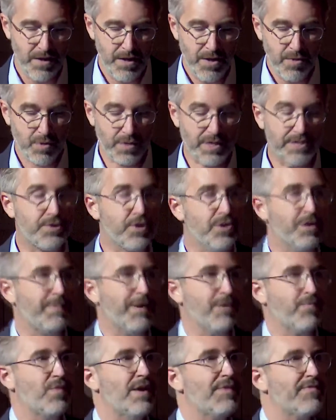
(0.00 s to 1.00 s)
We're going to talk
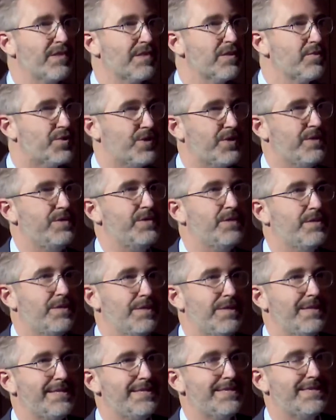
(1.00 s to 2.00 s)
about revolutions
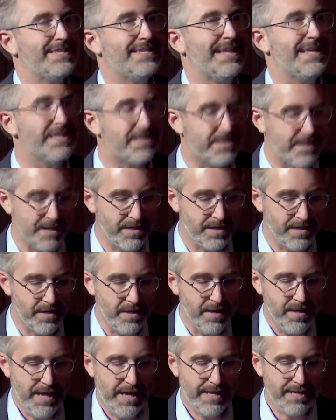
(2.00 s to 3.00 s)
in sensing
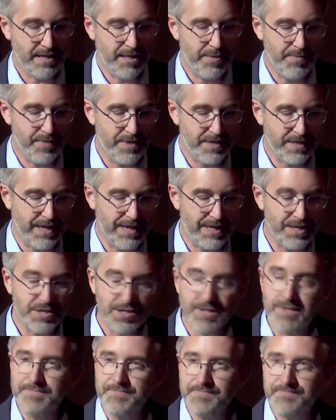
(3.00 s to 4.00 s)
and in
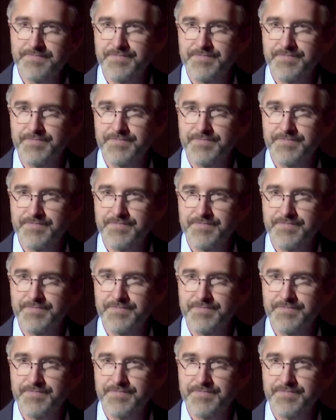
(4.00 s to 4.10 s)
communication,